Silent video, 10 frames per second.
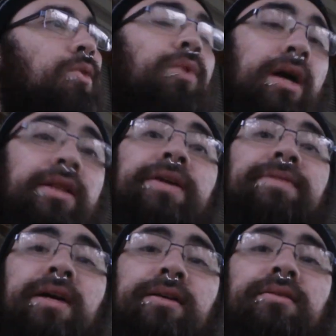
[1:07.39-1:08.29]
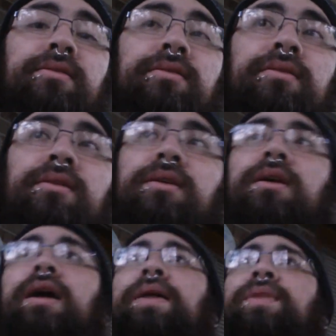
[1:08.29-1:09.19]
Where I live at.
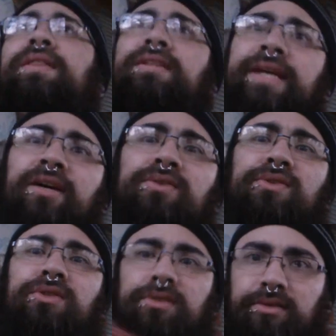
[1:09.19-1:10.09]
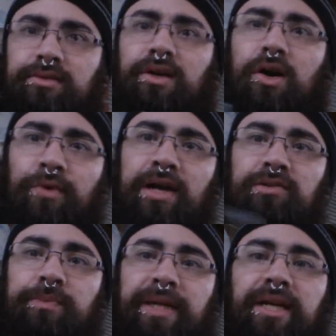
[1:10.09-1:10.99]
And then the towns
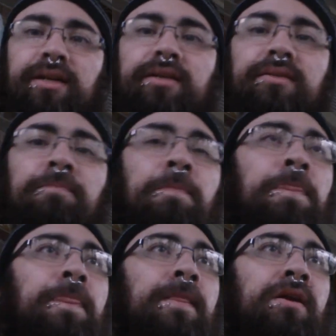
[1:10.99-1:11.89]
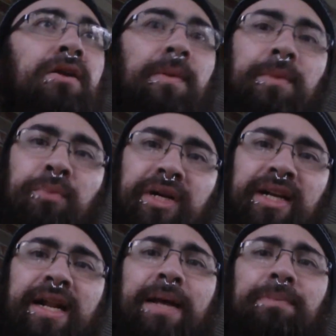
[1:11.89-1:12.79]
around me. You know, I've been putting
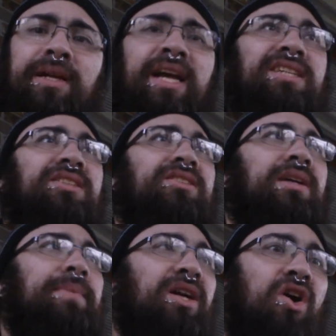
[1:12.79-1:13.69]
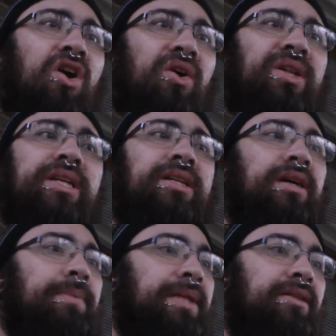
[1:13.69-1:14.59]
in applications, I'm in calling,
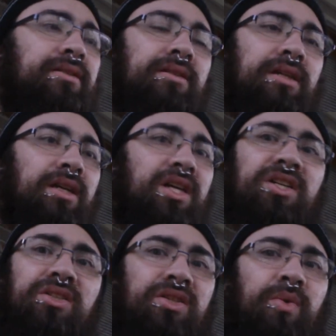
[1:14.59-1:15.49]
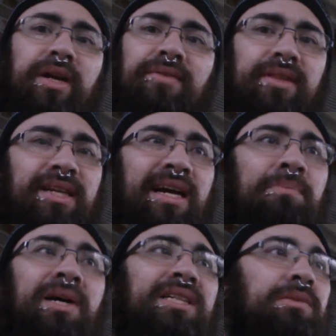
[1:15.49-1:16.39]
I'm in doing everything I
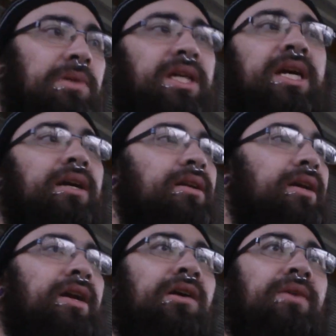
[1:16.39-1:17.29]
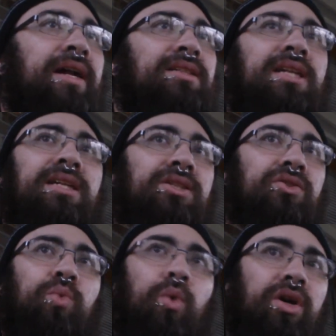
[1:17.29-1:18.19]
possibly can, you know, and it's not
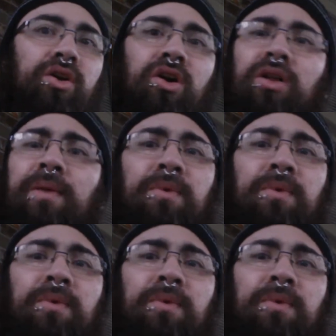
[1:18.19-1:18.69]
just one call.